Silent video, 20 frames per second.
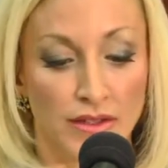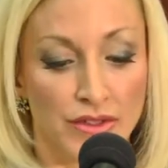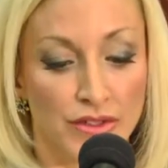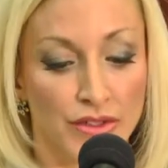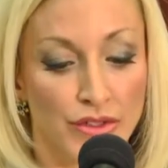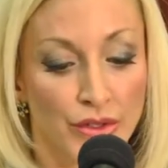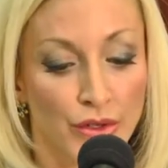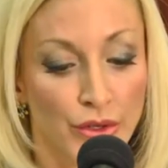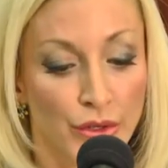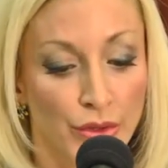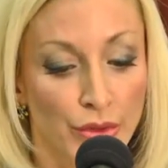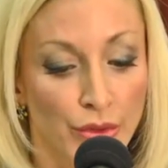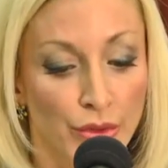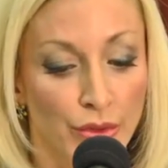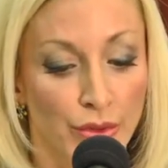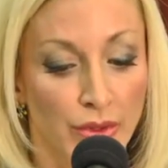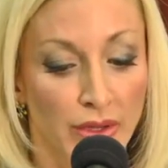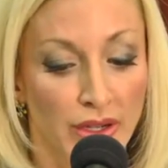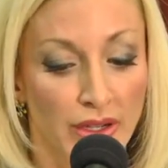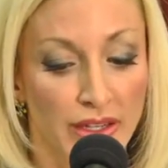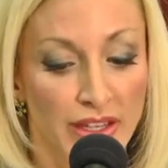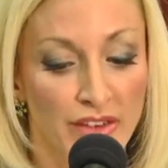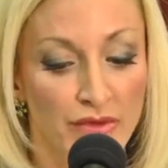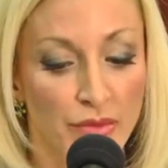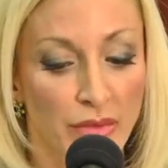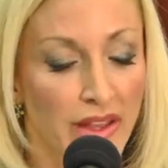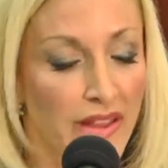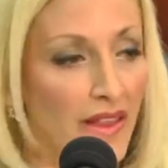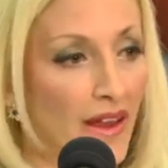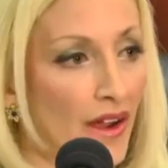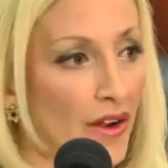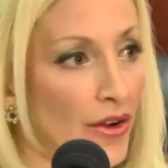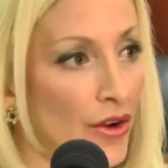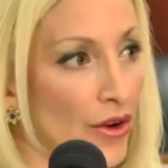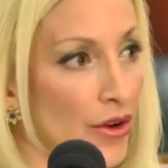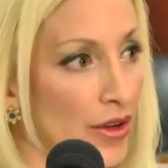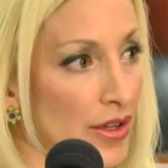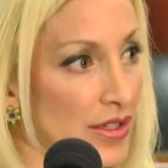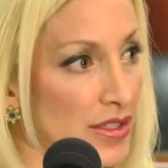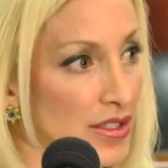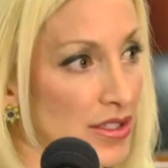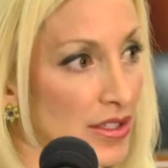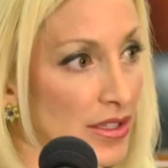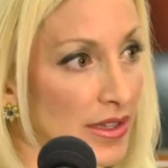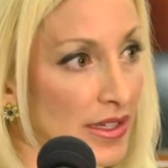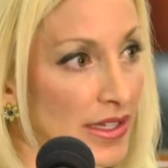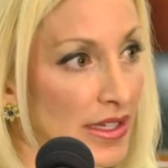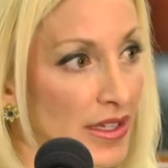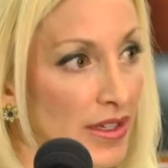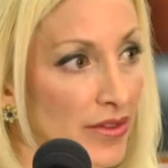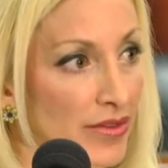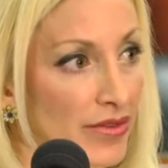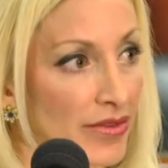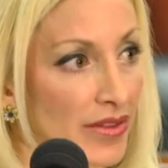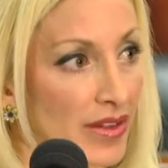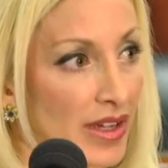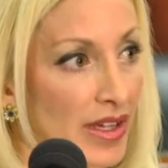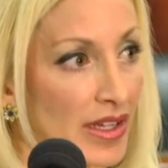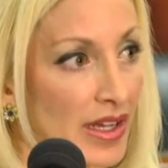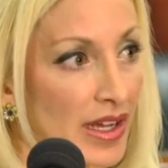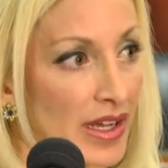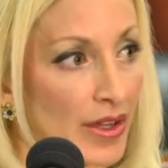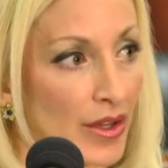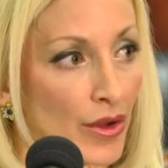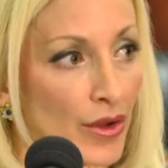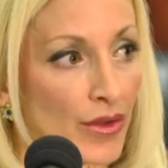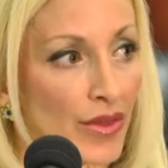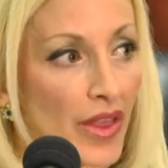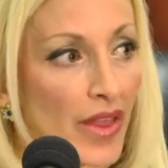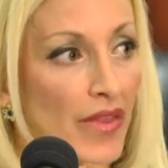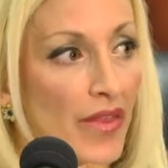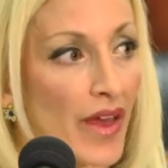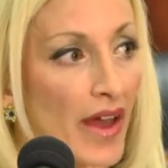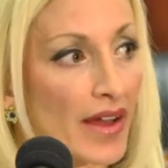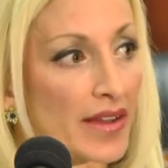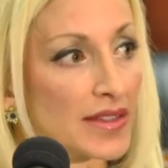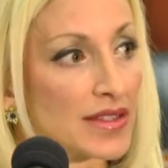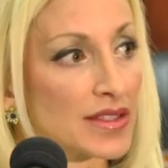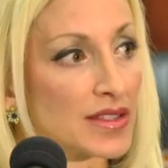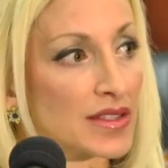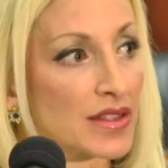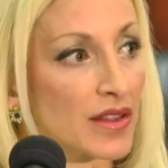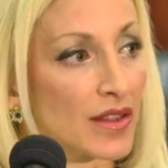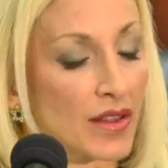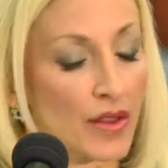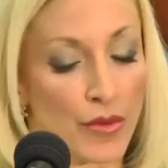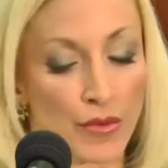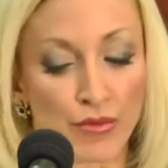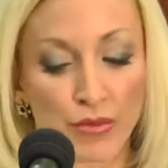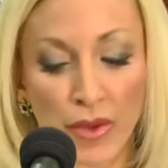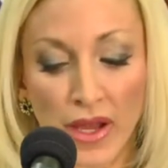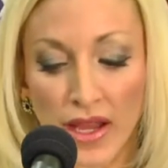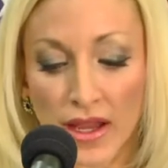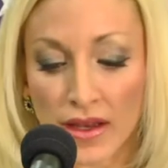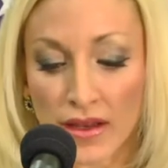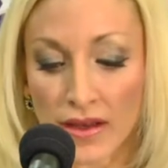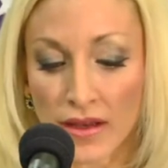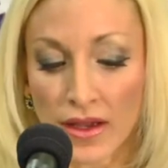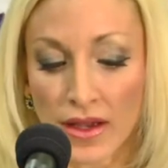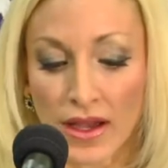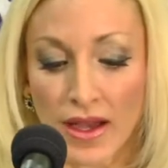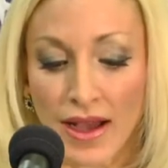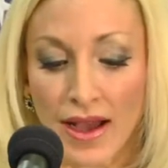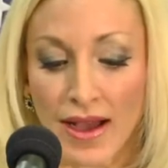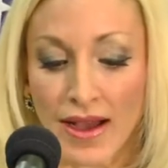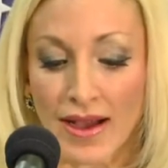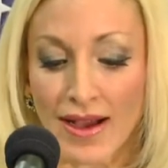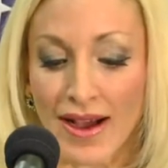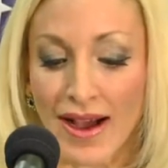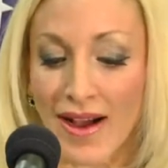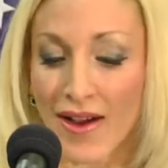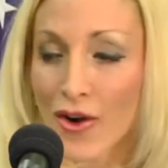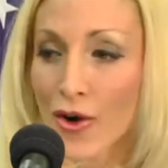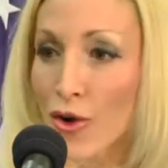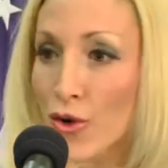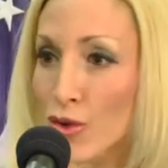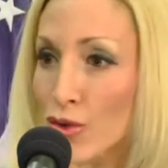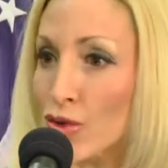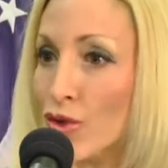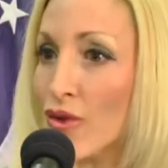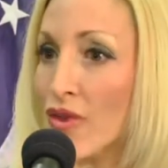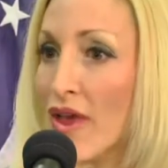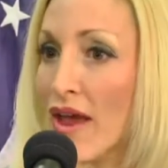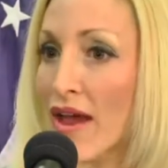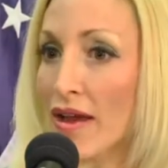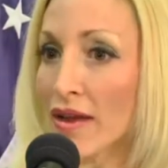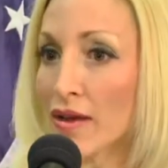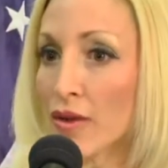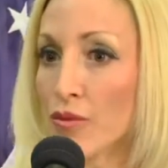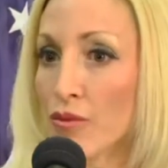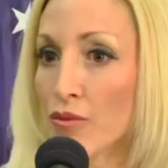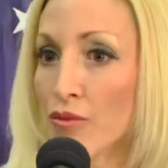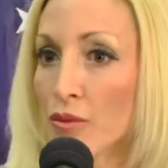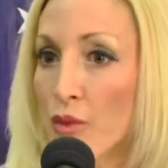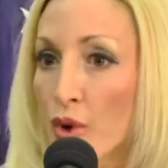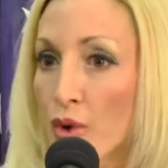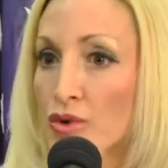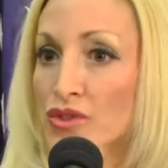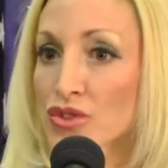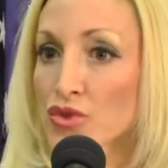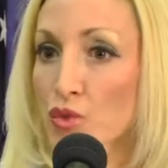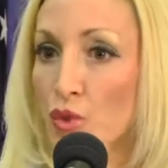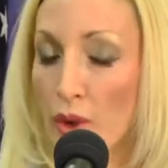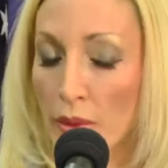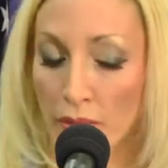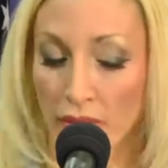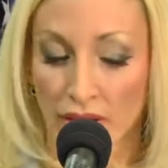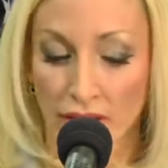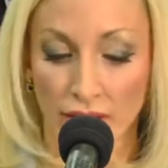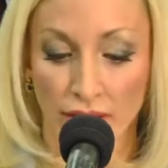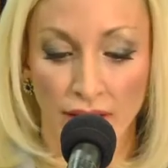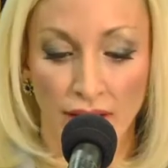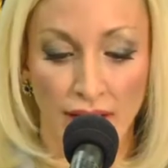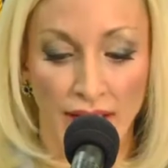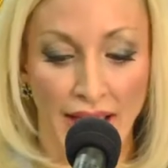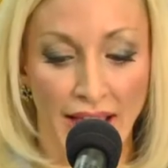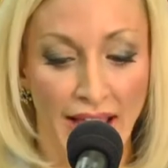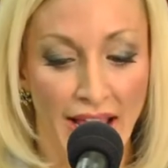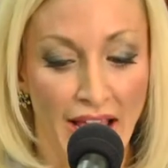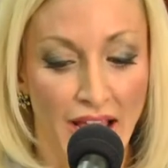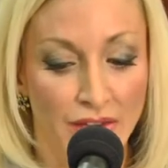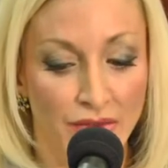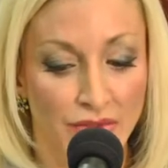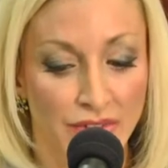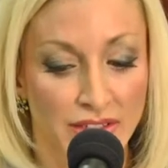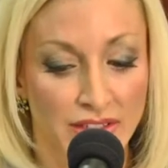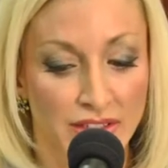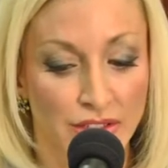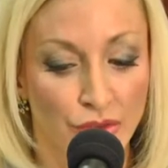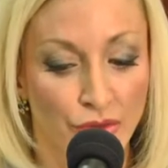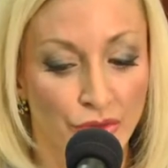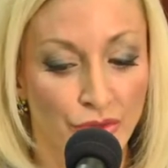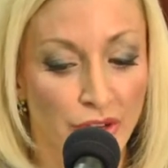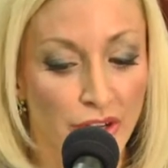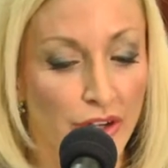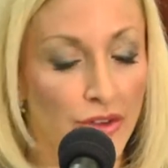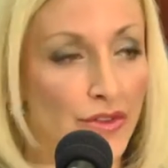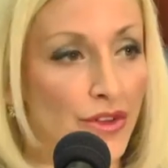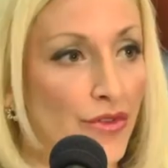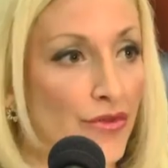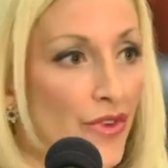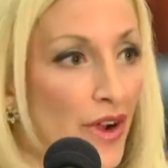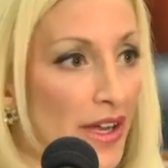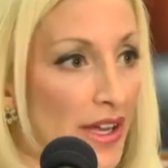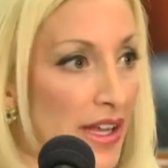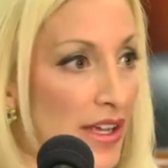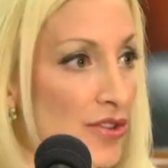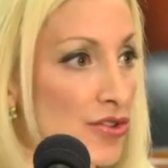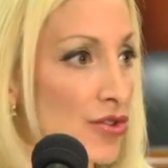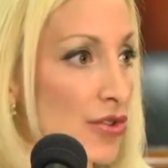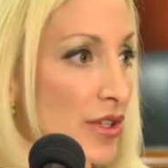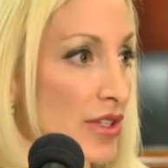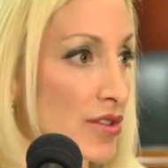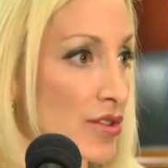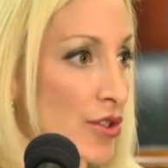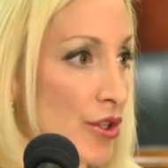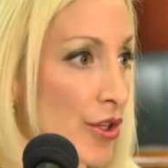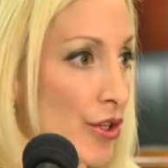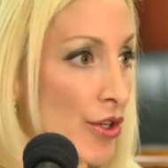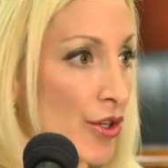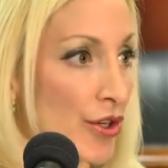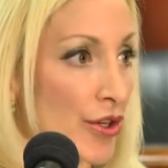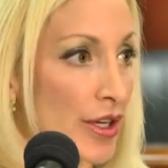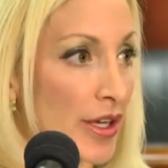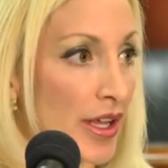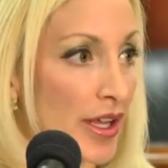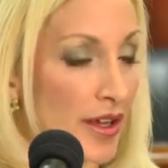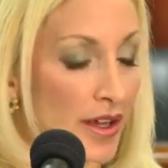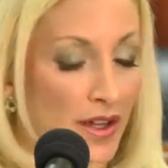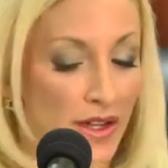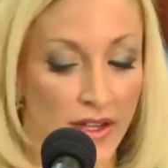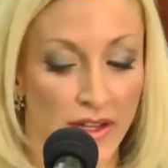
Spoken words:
to give me that courage to leave. And I know that that's the main hurdle that most women have, is the fear of the financial insecurity